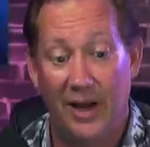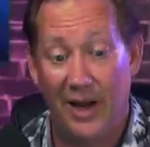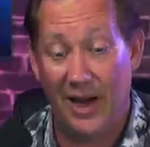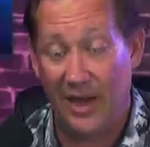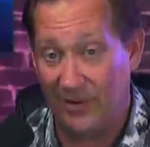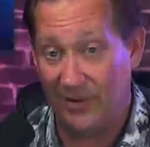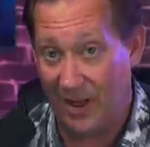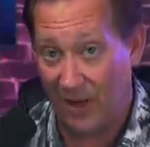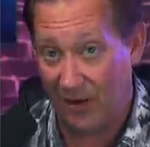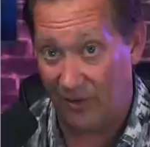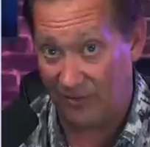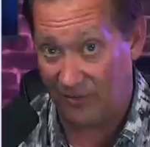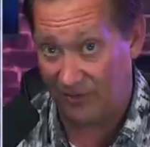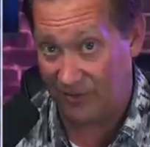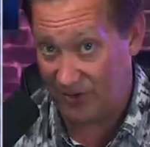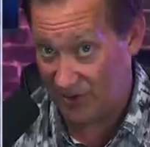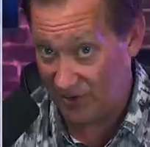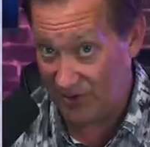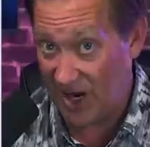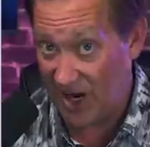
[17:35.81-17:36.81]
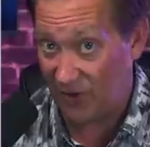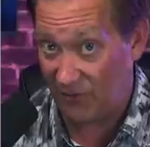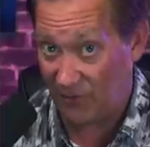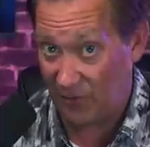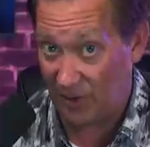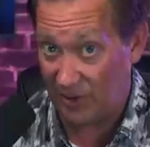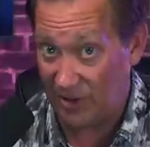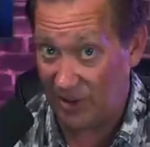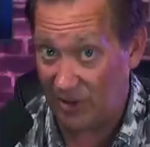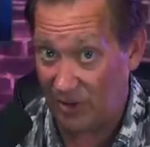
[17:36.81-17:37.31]
And they'll do that
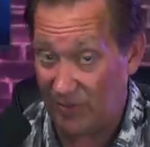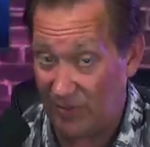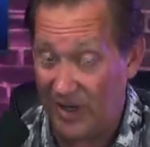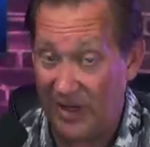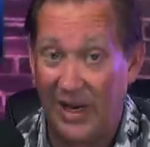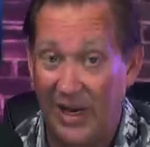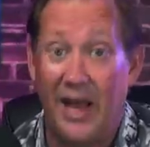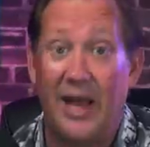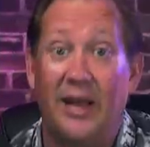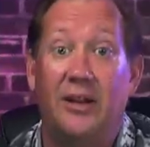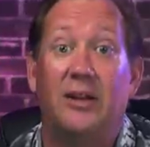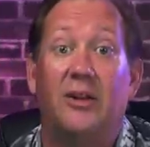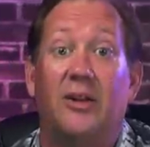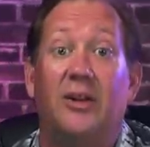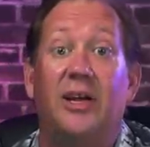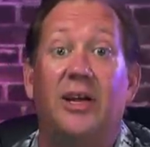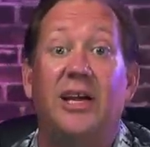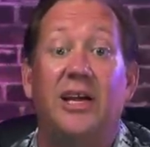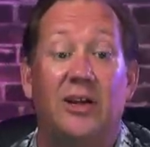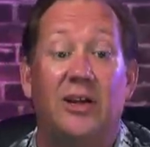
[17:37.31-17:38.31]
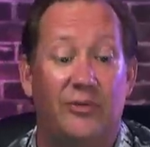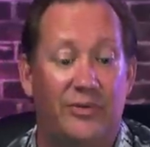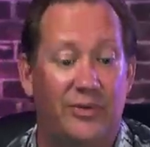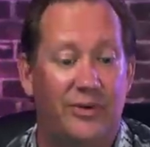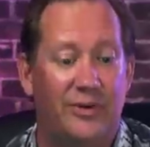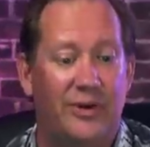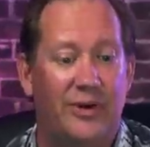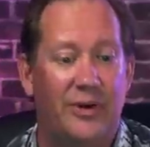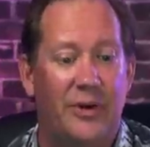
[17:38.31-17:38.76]
for a little bit and leave.